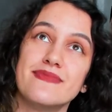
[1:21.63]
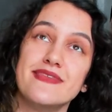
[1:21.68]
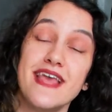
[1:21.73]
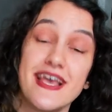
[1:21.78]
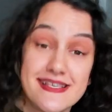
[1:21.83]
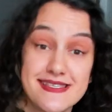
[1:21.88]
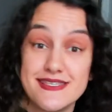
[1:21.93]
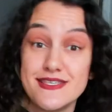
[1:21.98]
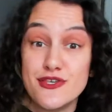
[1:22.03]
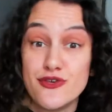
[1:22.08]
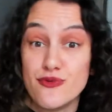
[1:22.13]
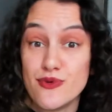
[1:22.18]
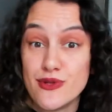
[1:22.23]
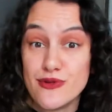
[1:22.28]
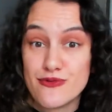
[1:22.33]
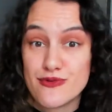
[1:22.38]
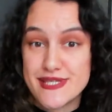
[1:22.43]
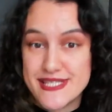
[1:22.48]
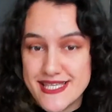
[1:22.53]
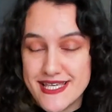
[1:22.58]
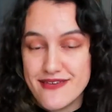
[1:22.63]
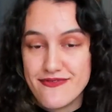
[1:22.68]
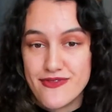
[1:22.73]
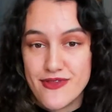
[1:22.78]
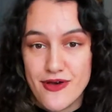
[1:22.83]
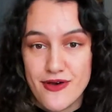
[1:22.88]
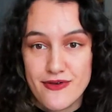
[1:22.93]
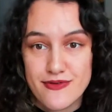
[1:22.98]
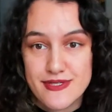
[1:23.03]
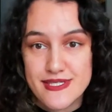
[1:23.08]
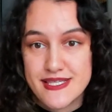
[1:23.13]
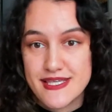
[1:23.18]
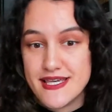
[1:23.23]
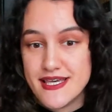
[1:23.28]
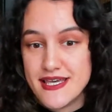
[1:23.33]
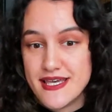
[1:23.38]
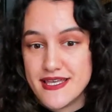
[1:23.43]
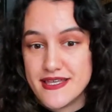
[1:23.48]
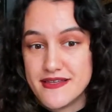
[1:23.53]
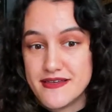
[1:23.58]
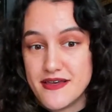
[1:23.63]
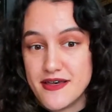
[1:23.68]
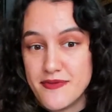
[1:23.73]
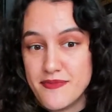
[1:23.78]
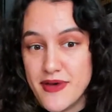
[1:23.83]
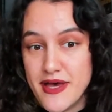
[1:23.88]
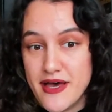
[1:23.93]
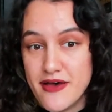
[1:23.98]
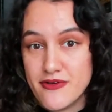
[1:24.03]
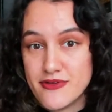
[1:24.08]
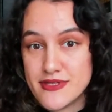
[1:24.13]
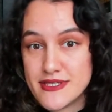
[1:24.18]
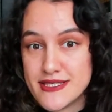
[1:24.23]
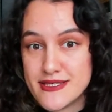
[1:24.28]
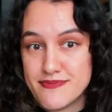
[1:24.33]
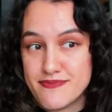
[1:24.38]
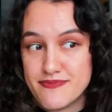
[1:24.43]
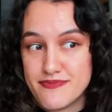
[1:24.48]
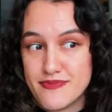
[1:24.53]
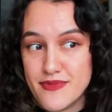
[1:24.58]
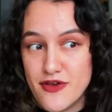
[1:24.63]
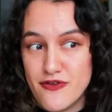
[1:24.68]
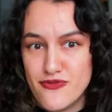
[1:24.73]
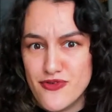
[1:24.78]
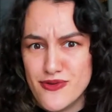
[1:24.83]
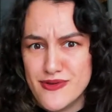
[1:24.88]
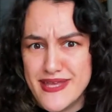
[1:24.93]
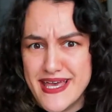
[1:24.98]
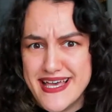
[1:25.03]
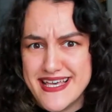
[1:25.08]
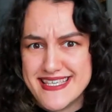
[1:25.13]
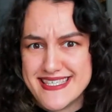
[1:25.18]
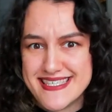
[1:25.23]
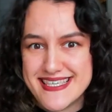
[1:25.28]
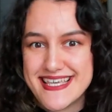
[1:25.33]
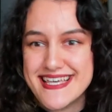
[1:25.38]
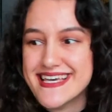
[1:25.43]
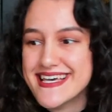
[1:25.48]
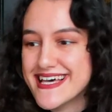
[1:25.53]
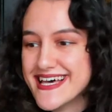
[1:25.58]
Yes, you will receive those in about a few days